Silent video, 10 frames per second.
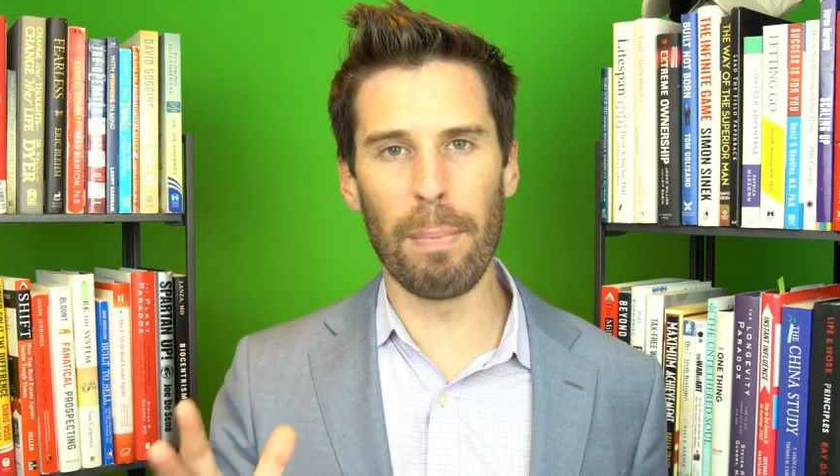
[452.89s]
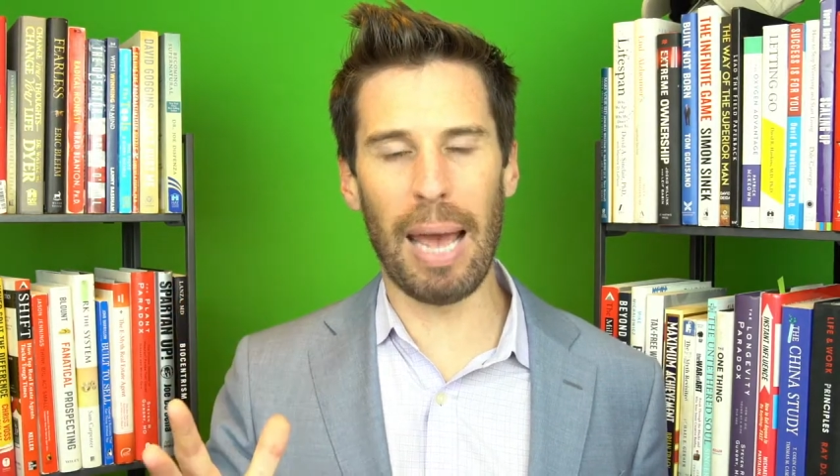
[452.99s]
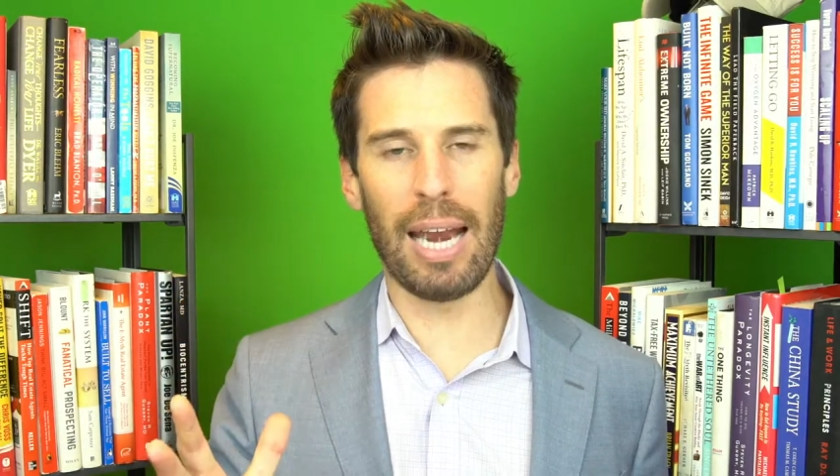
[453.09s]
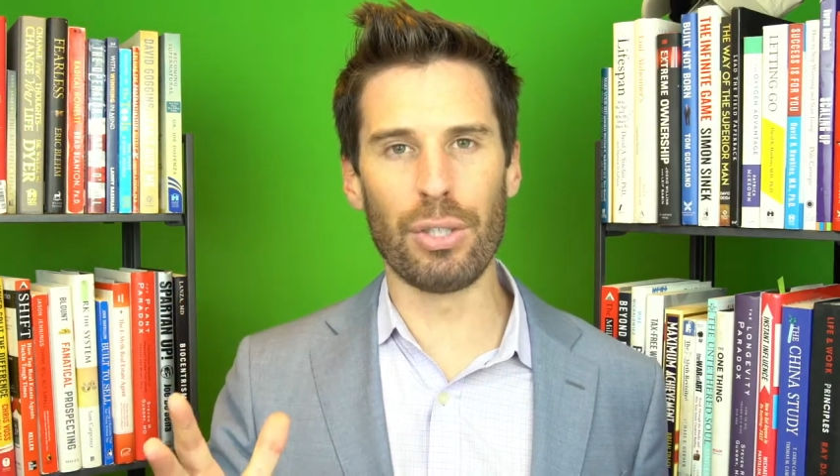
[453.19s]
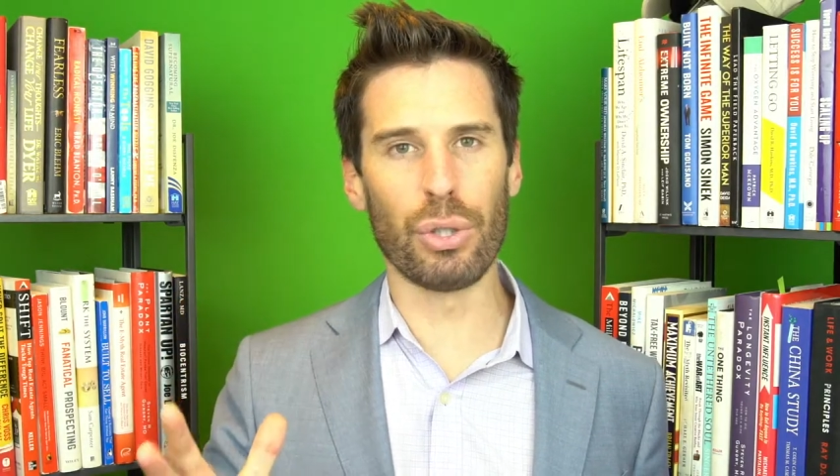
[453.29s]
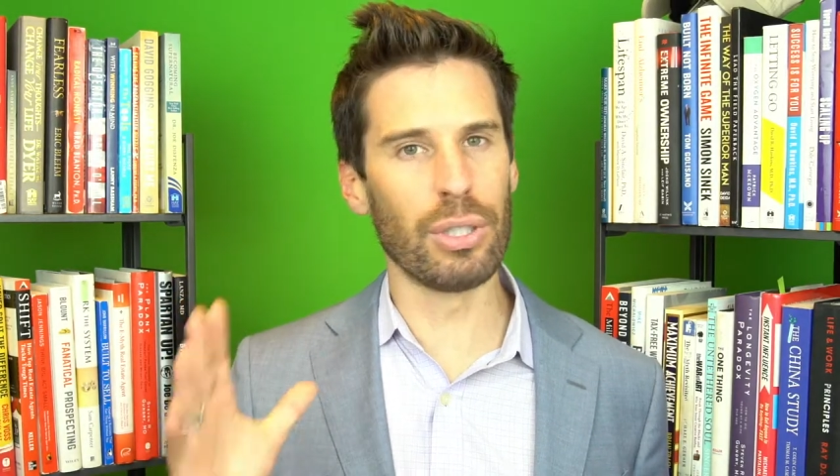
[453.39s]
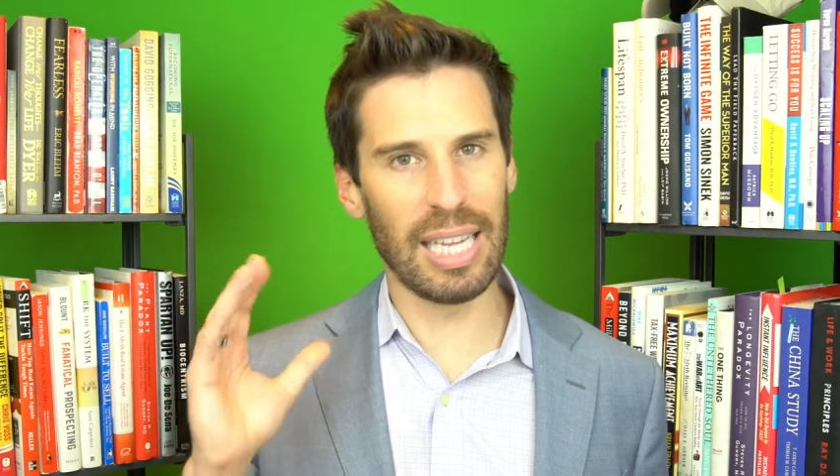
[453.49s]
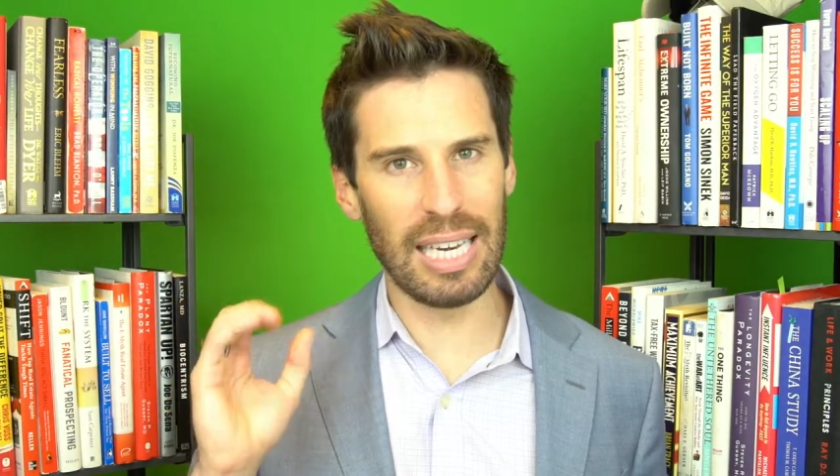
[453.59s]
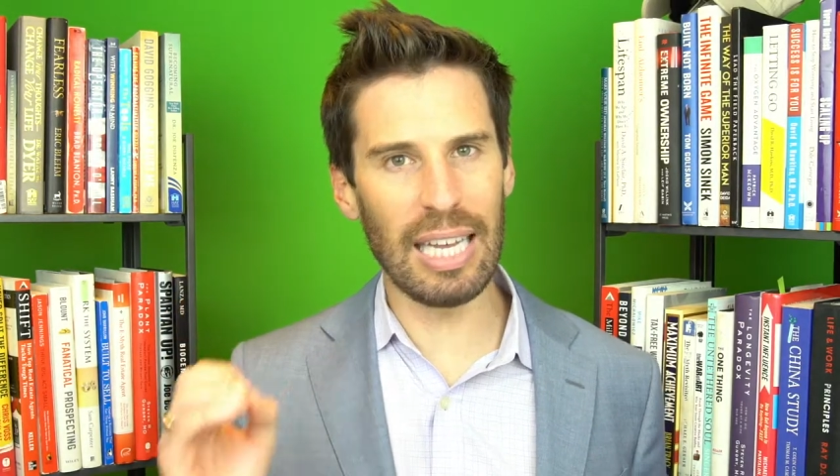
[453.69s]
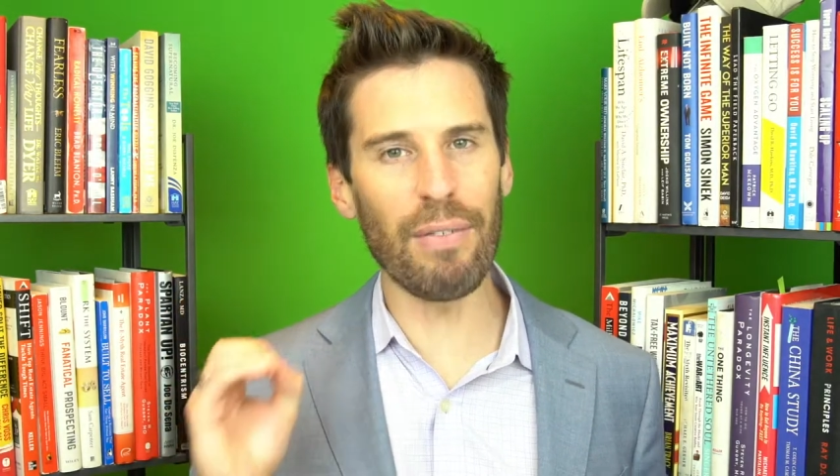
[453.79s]
managers,
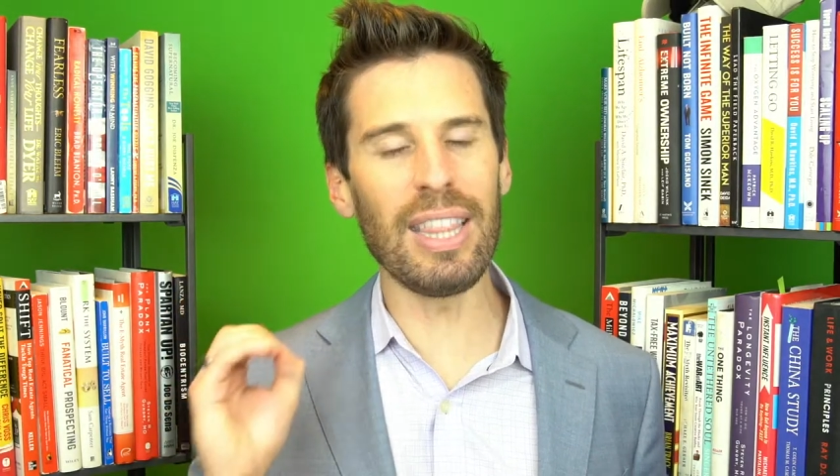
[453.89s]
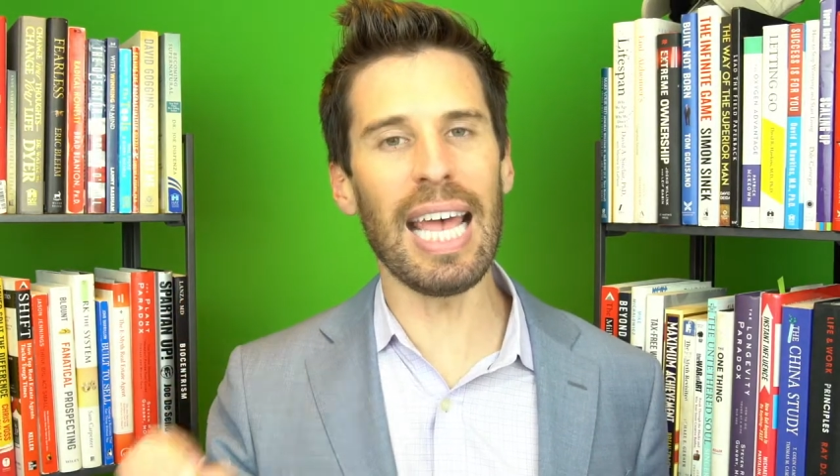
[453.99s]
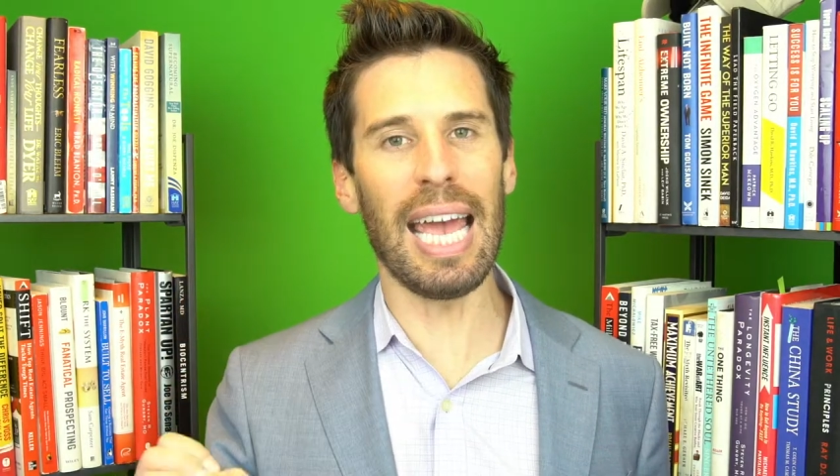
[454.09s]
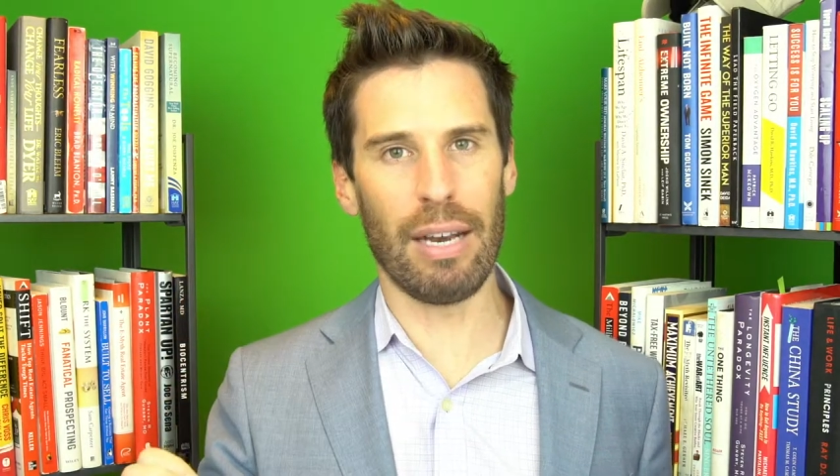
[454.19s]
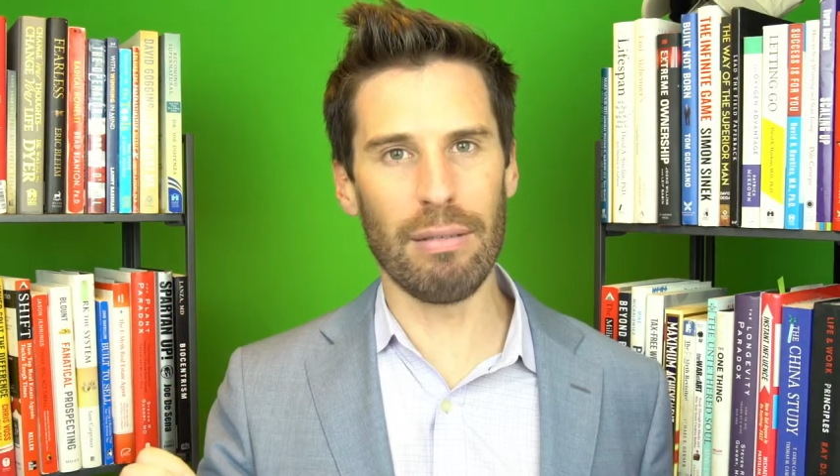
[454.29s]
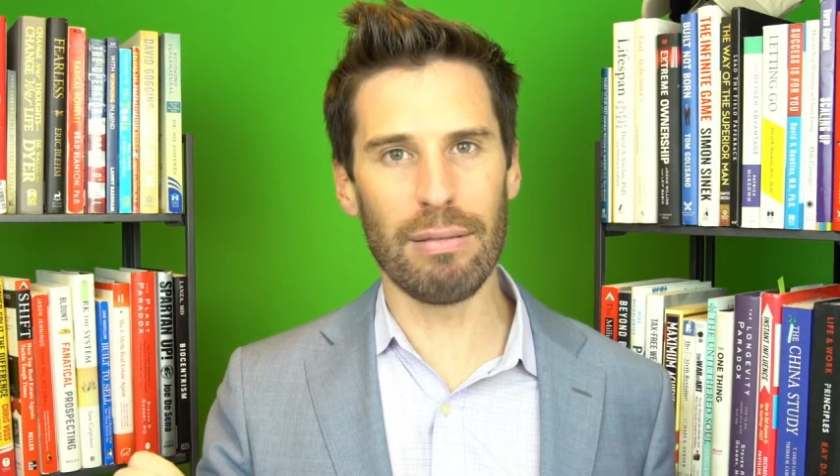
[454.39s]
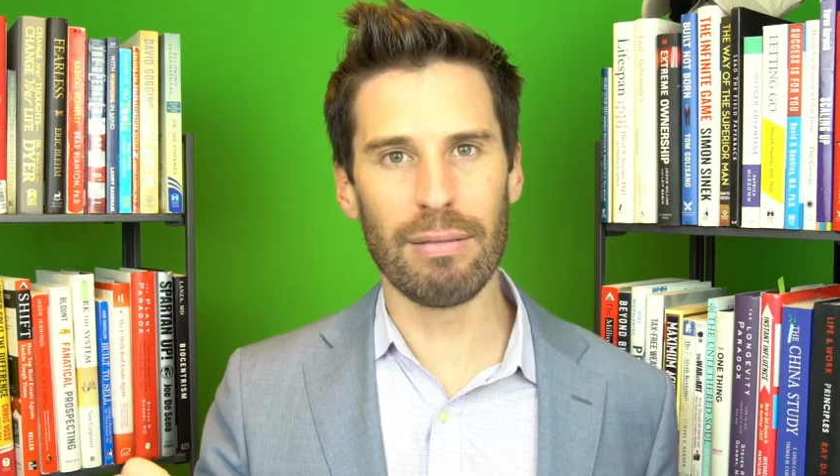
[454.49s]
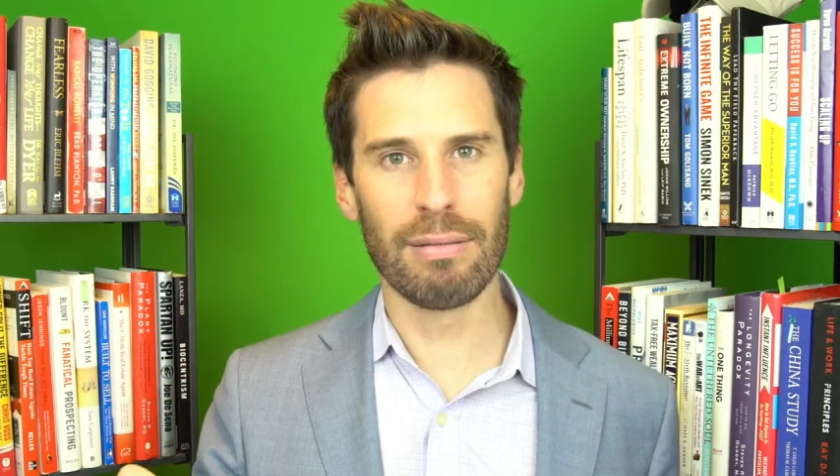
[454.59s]
and even then,